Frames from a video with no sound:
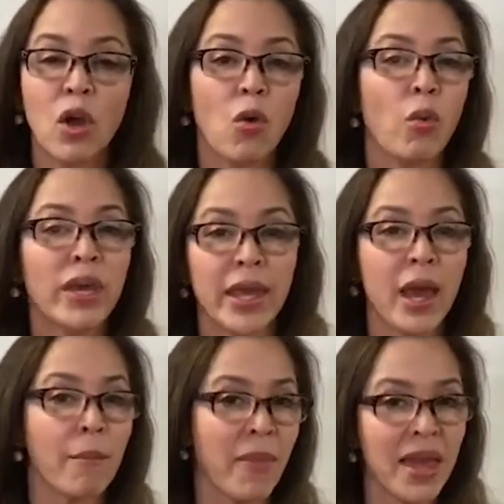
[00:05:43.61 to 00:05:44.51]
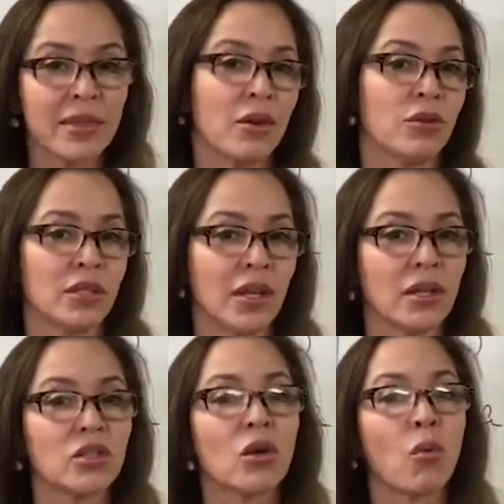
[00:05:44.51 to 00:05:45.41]
we can't make those
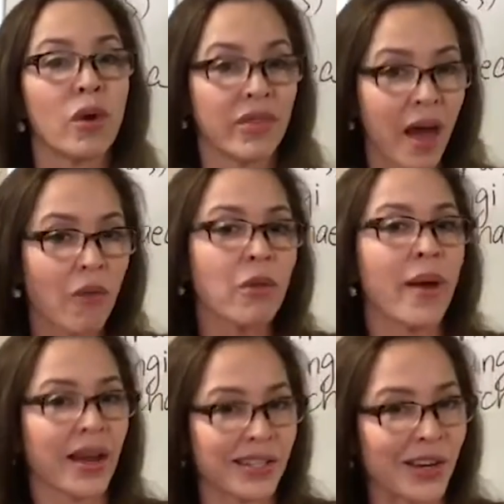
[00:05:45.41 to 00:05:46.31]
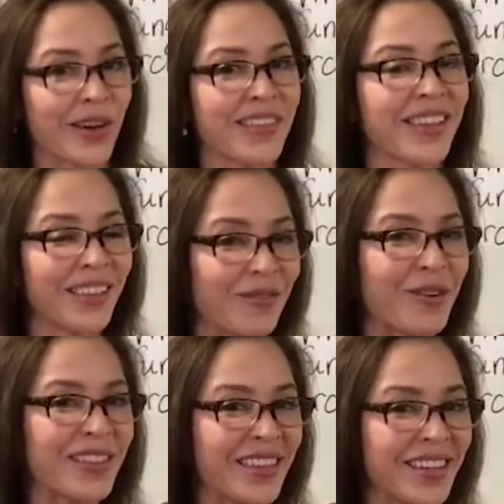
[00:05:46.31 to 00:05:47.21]
things without the bacteria that live
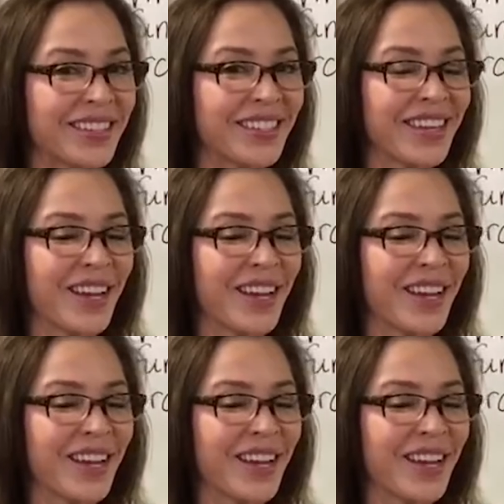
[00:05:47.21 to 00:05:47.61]
within us.